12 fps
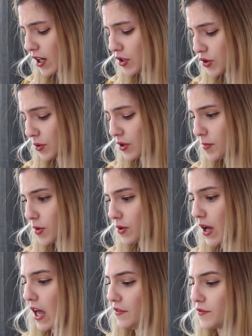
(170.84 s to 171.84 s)

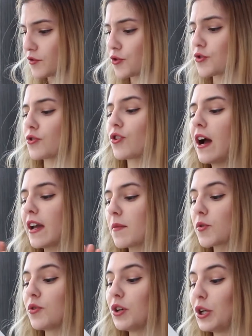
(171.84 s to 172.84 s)
adorable and for sure I
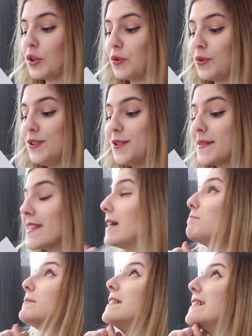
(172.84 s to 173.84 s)
am going to use
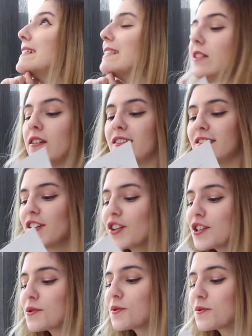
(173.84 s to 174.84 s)
them because
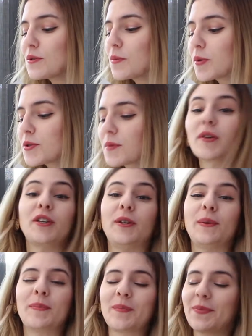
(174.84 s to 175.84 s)
they're super super
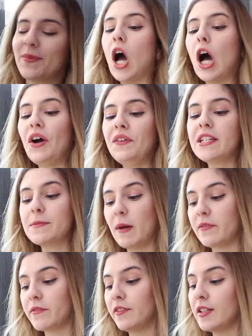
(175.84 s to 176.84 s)
cute. On this
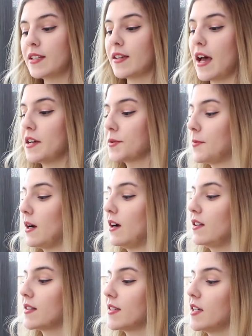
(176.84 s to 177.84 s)
pamphlet as
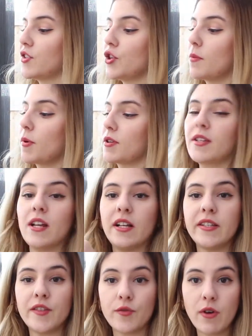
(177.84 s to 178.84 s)
well says your
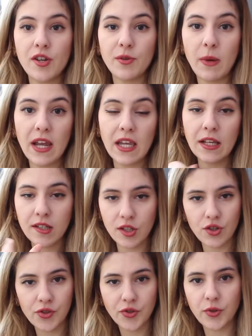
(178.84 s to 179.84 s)
personalized resume, it
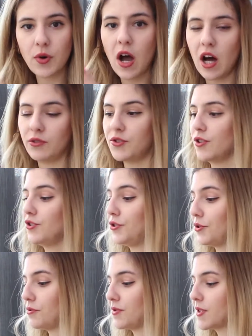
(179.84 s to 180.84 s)
teaches you how to
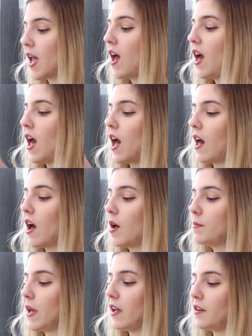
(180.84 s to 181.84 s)
use
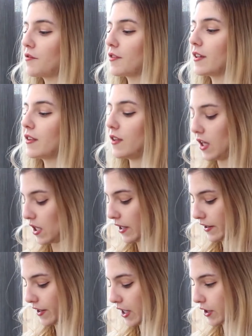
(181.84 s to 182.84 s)
um, everything
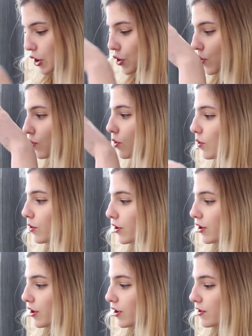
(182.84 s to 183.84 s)
that you
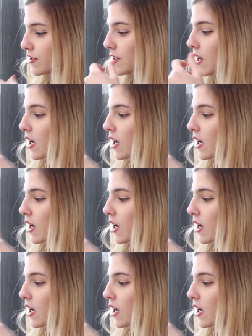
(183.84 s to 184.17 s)
ordered.